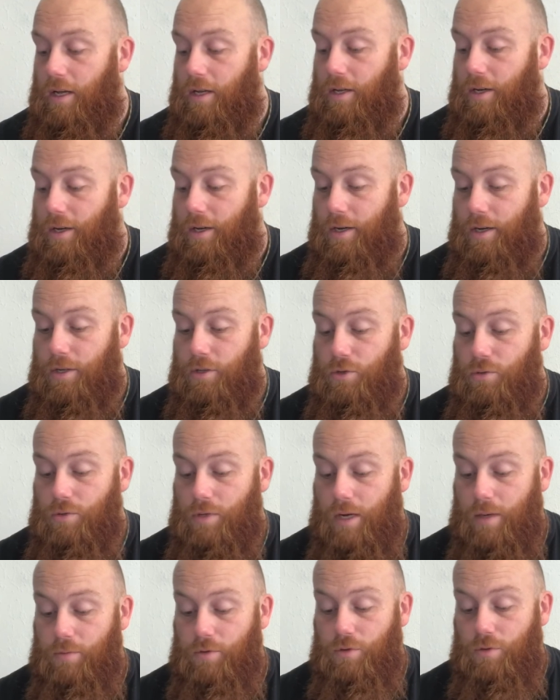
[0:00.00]
2
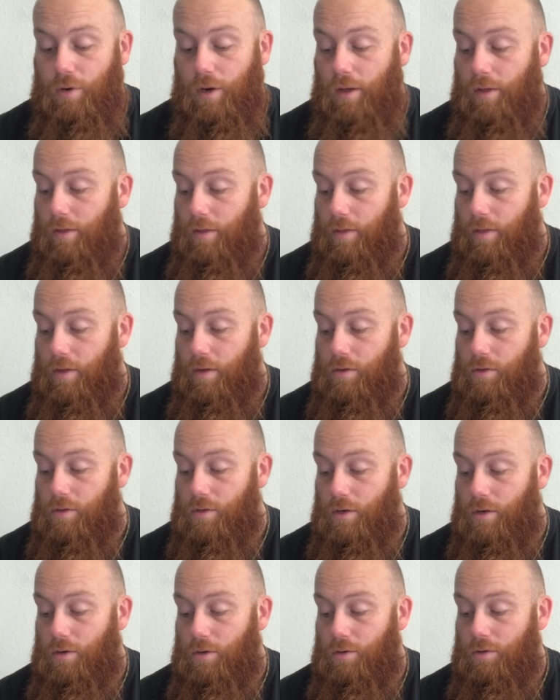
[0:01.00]
times strength,
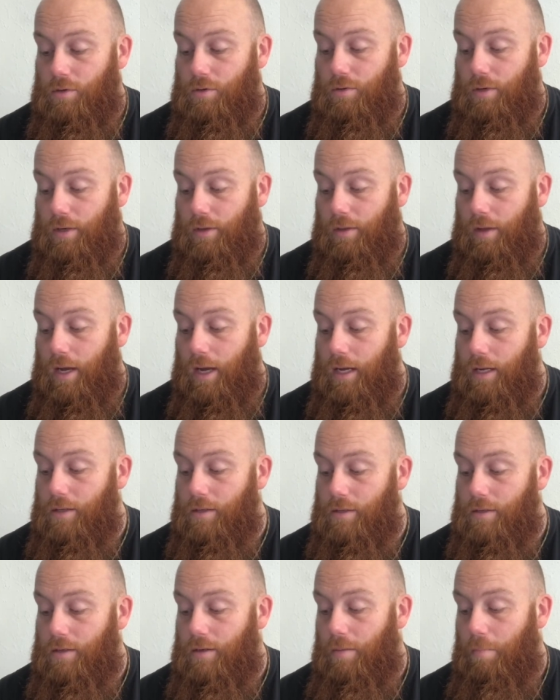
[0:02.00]
so strength
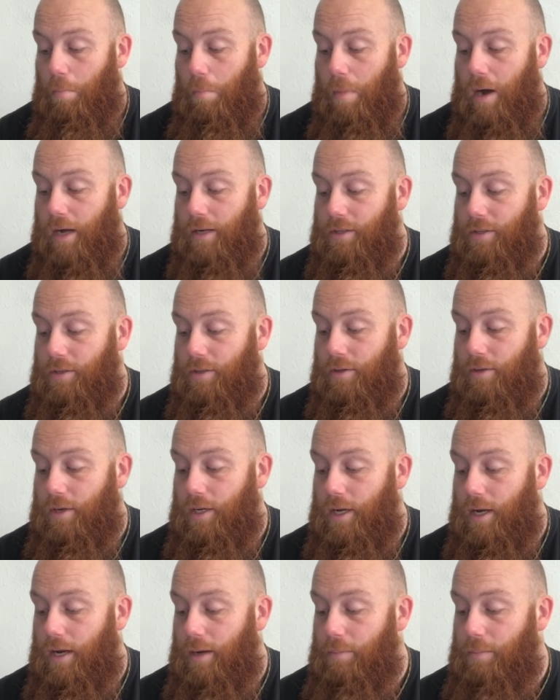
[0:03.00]
8,
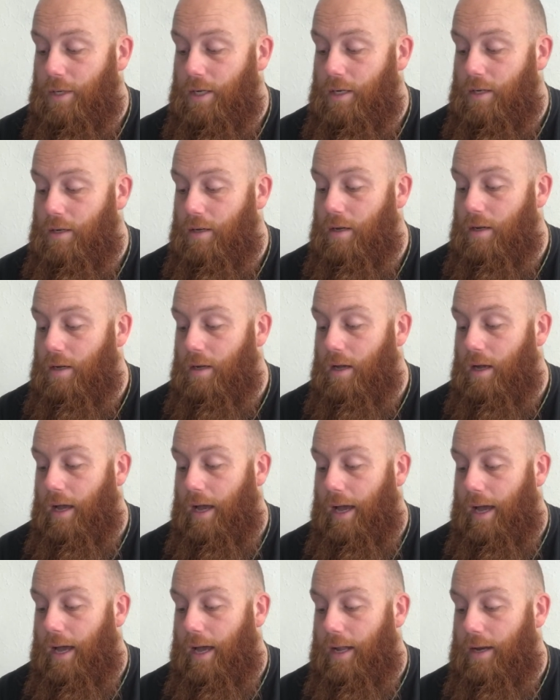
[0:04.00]
-3 AP,
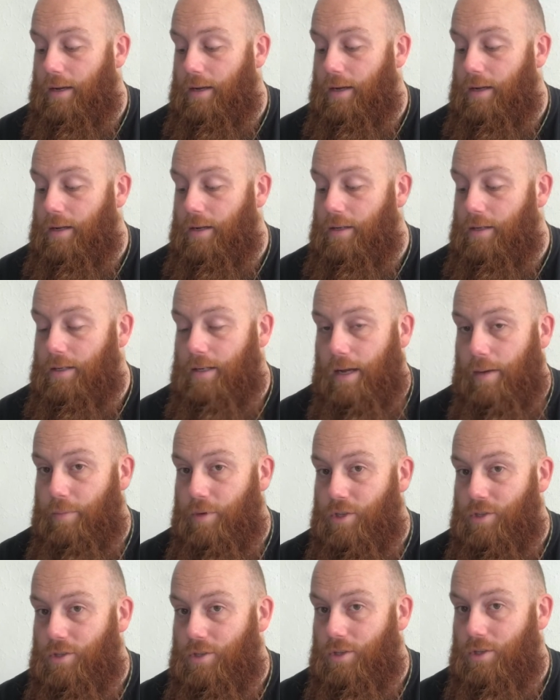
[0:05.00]
and
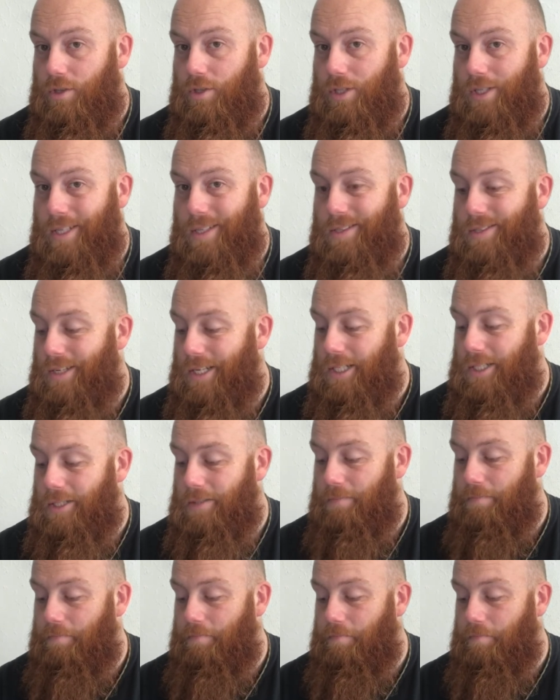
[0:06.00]
damage D6.